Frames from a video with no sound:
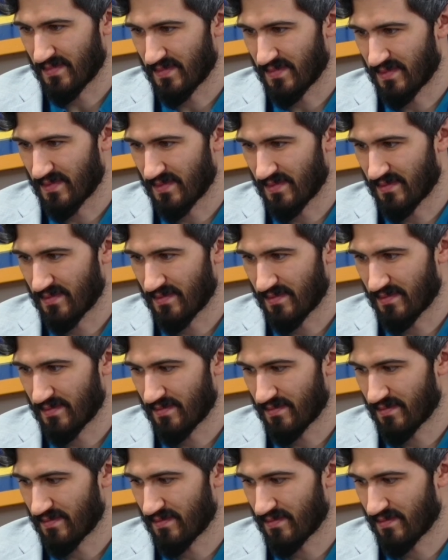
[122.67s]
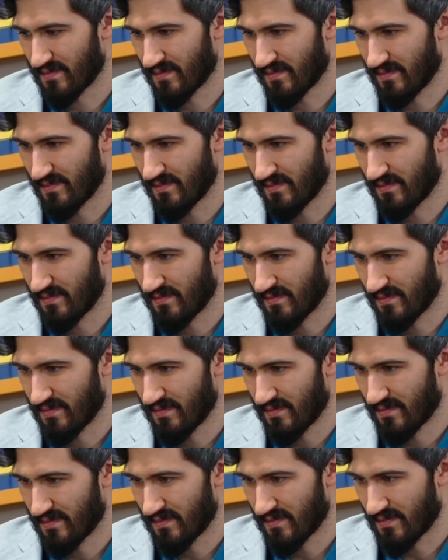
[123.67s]

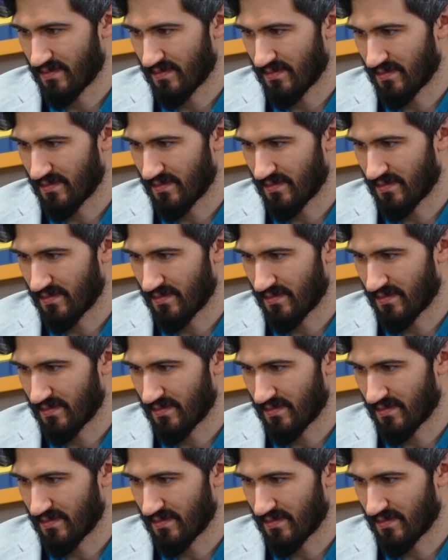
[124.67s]
No one is speaking in this clip.